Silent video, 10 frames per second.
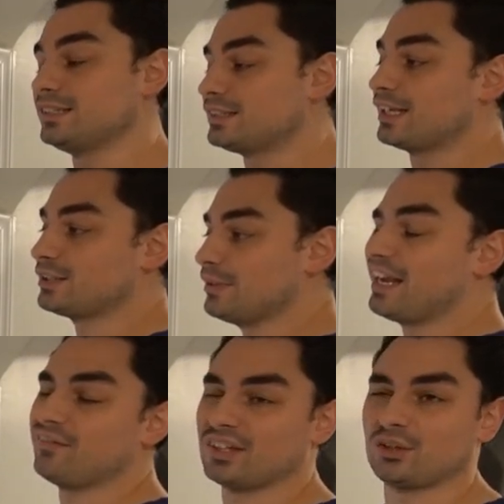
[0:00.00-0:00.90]
He said to me,
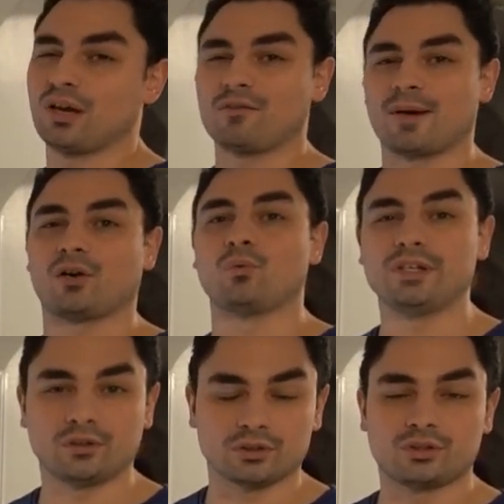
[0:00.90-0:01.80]
hey Vic, you have about a
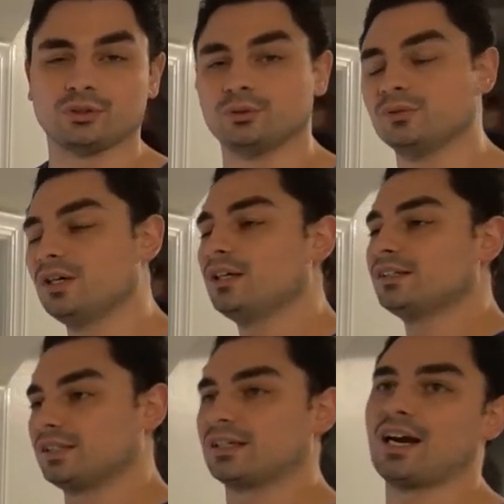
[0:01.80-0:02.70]
week or two
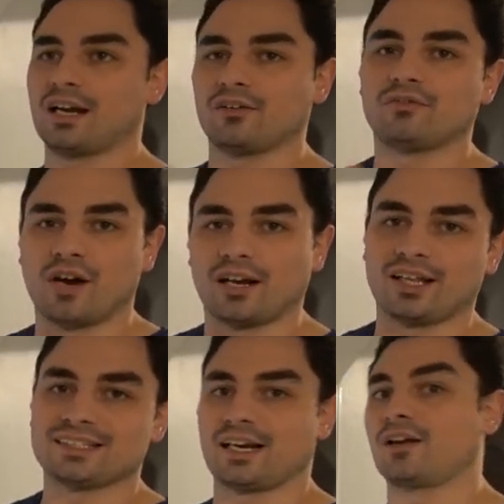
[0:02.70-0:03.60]
to kind of
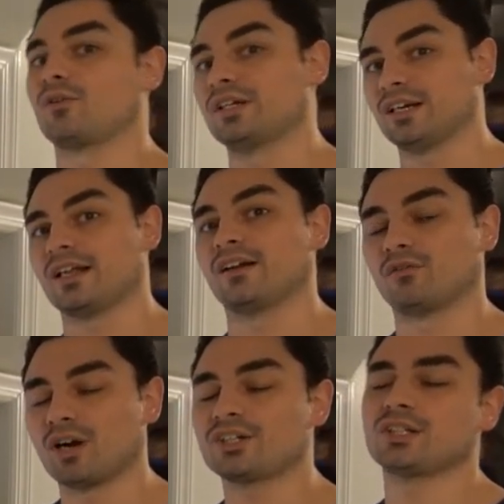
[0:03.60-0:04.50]
finalize it. I don't need it in
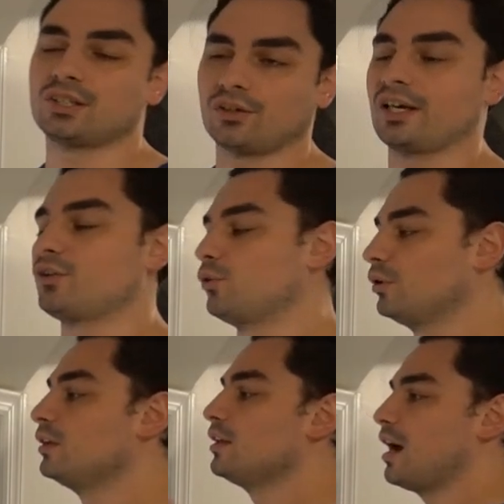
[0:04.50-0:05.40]
a rush. I said, okay,
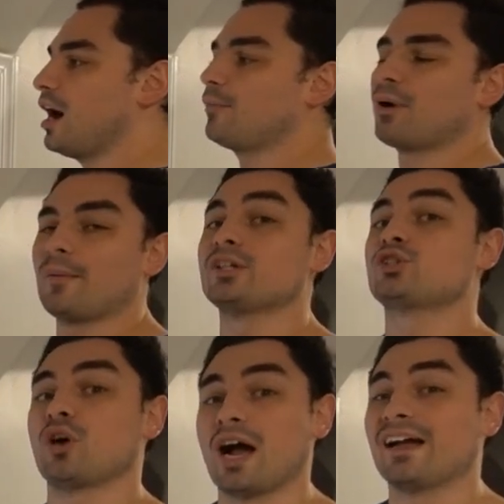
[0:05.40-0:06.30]
cool. I'll probably
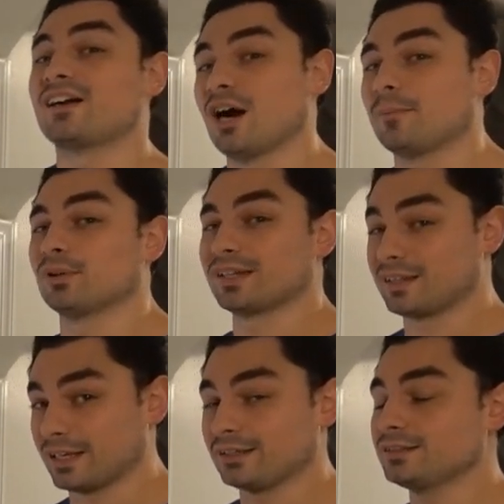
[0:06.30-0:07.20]
try a couple
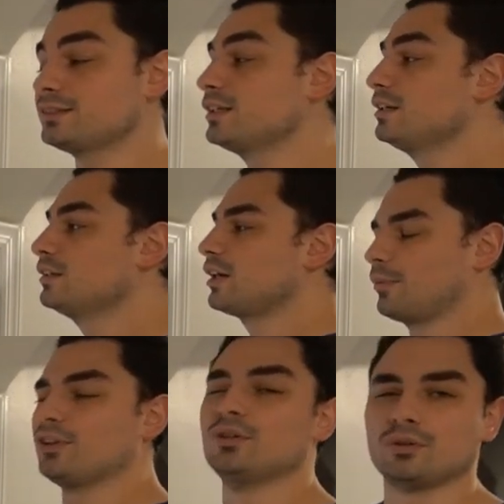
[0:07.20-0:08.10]
of things, a
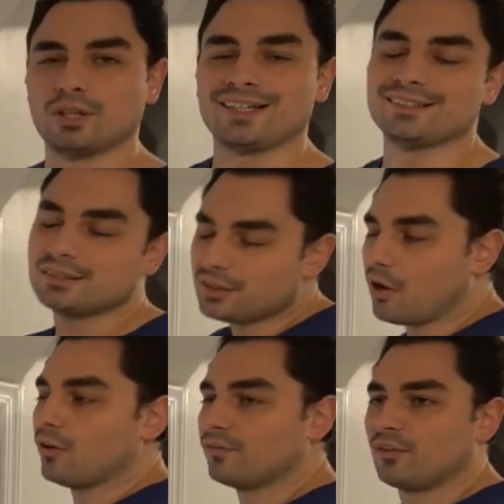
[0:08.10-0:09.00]
couple of new things. You
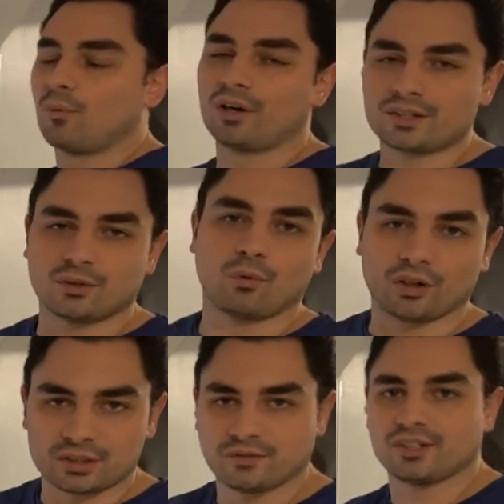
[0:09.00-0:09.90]
know, if it works, it
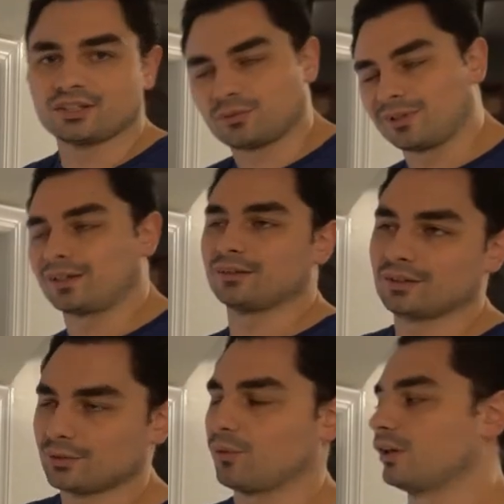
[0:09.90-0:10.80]
works. If it doesn't work, it
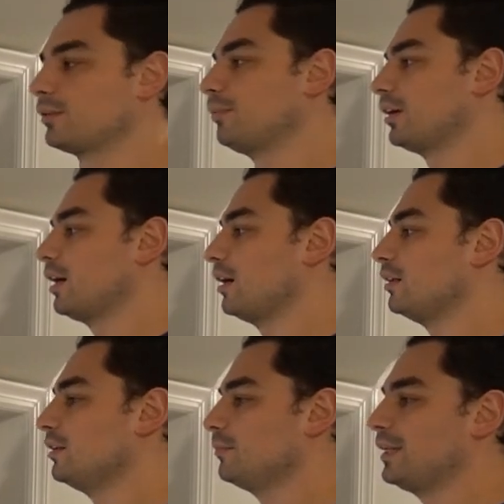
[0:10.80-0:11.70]
doesn't work. But
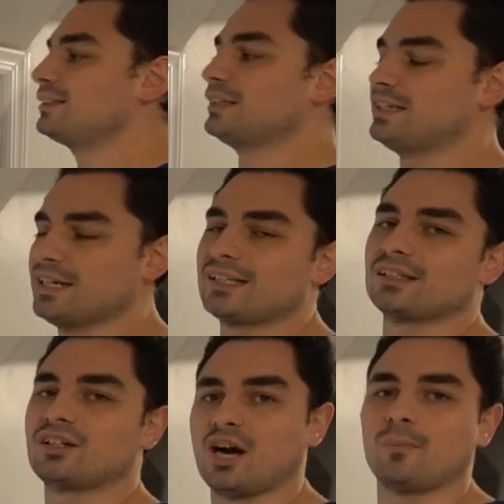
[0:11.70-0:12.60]
uh, basically, he has
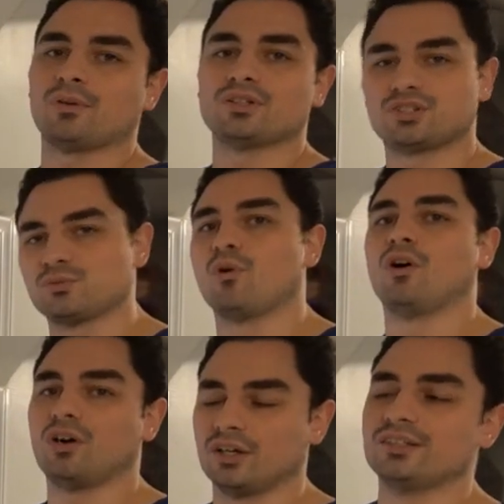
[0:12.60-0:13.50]
a couple of
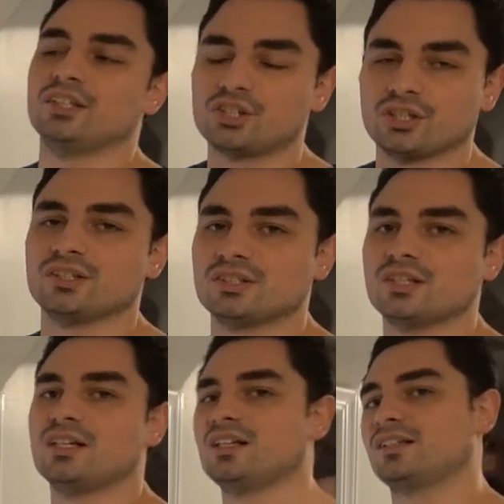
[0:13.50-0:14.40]
small additions
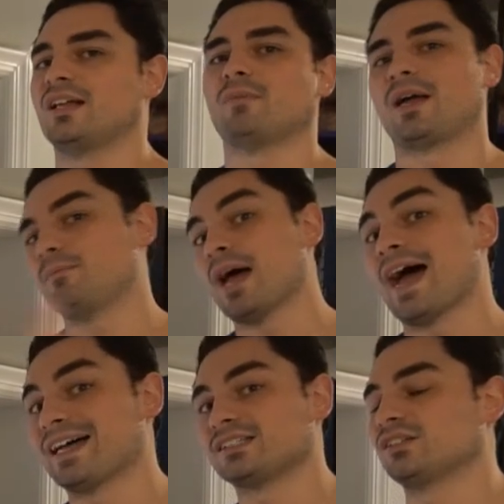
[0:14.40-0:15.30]
than my
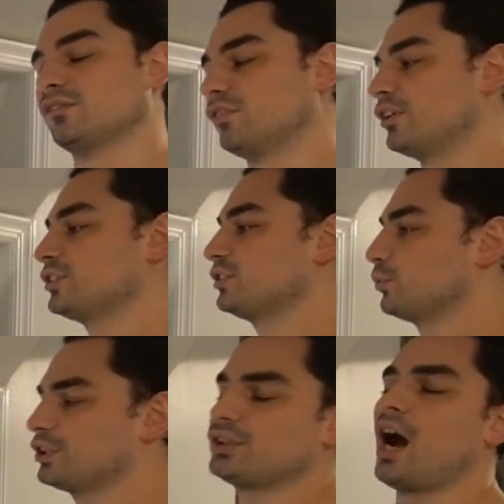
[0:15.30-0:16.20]
past versions,
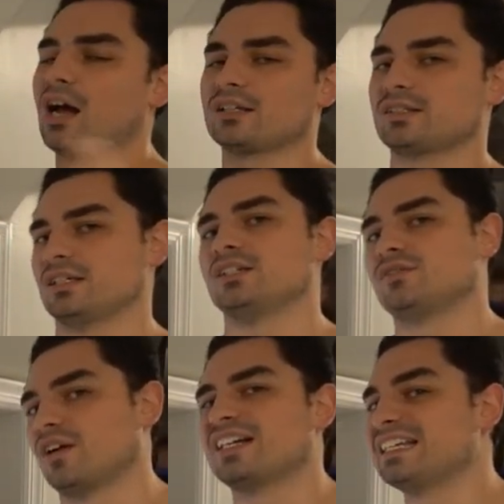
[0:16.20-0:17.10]
which honestly is
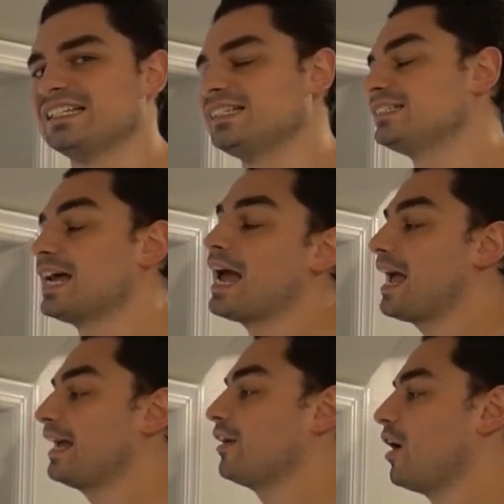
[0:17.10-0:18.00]
very easy to
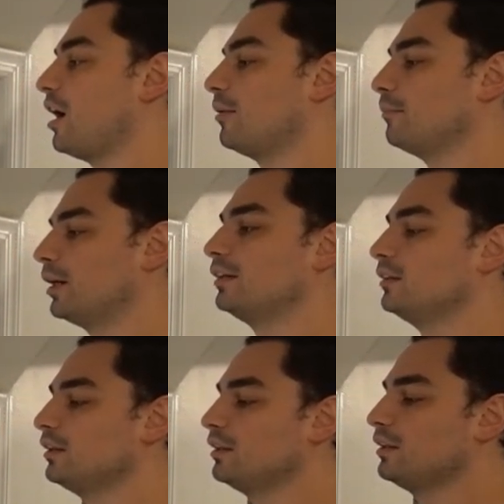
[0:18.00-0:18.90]
add on,
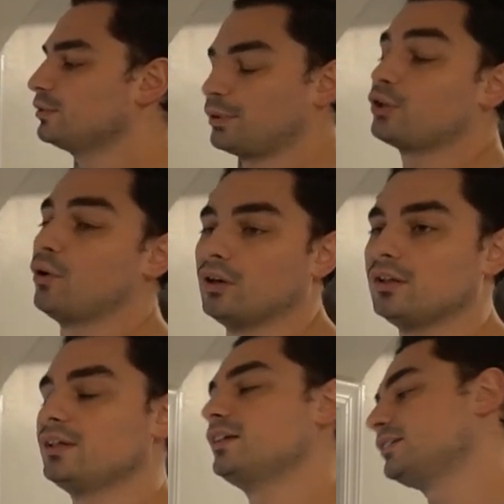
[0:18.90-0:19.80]
but it's pretty cool.
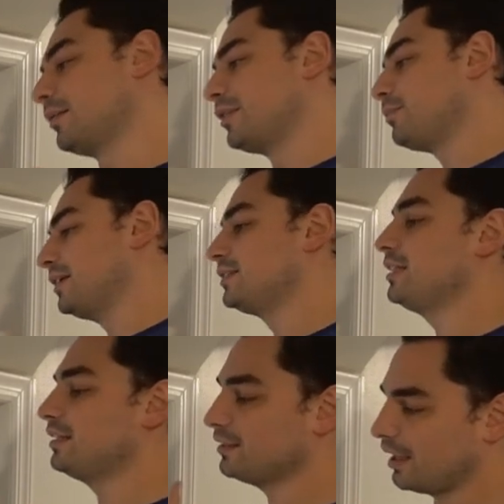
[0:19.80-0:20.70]
Sent me the
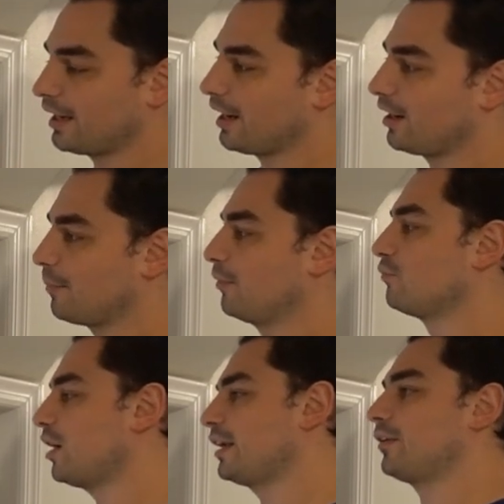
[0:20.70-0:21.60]
PC, I got it up
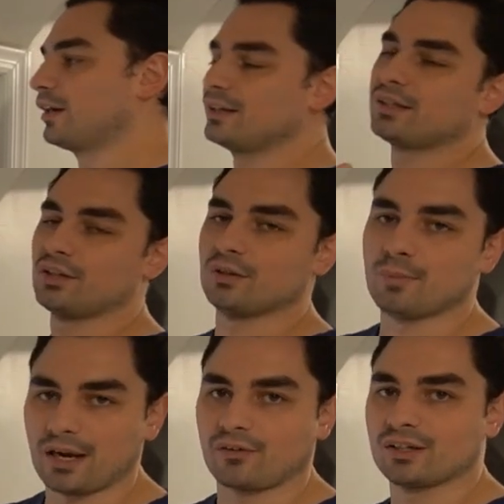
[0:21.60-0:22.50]
and running. I'm gonna tell you the
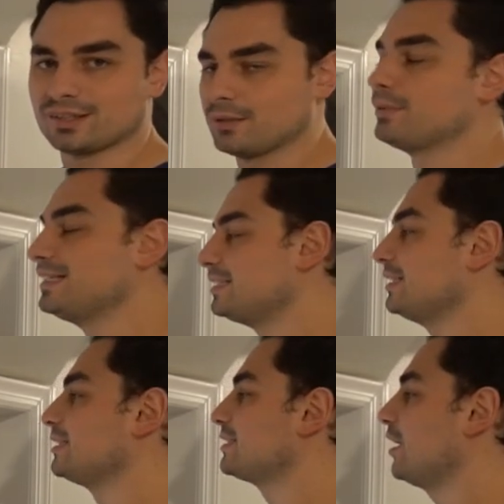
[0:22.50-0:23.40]
background to the
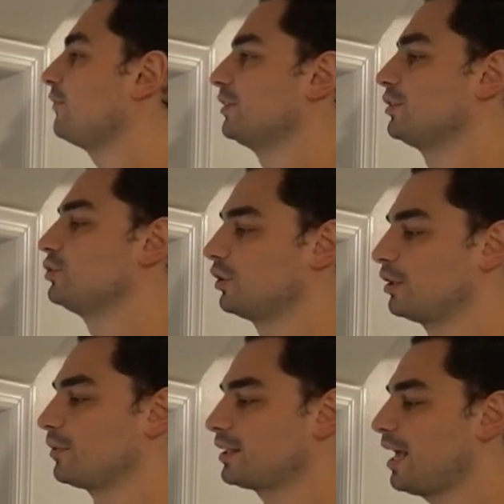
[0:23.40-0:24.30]
PC itself and the
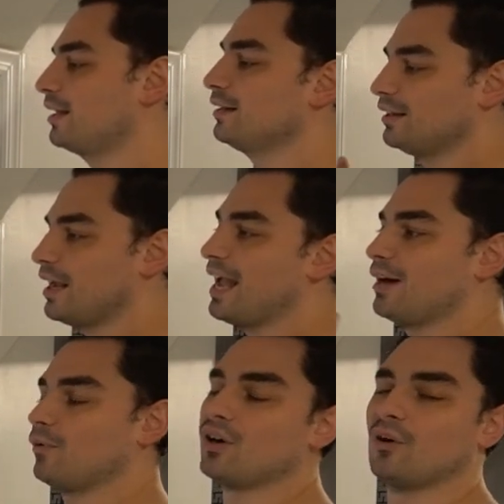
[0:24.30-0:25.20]
journey with that,
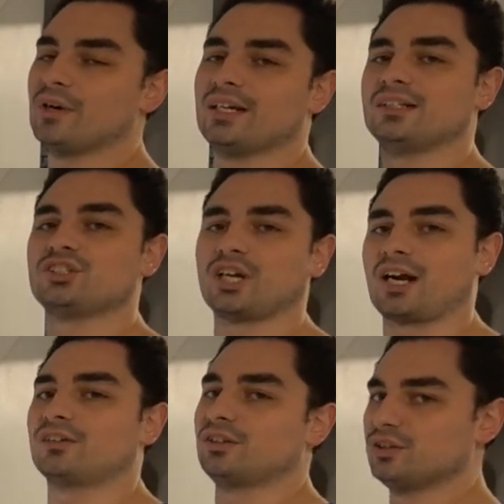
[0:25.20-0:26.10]
and we'll go in and check
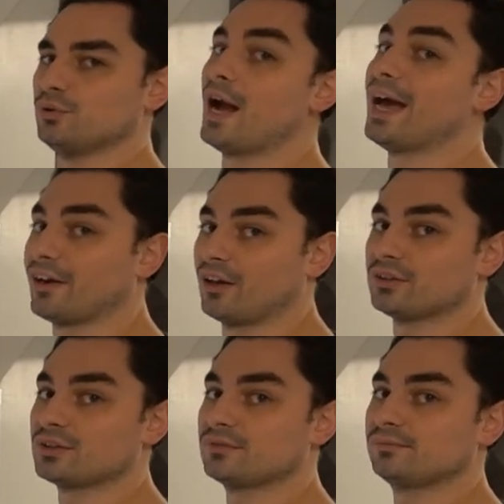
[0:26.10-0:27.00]
out the new
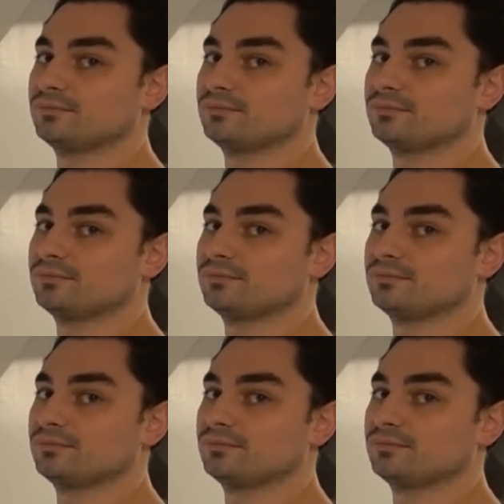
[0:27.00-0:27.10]
add-ons.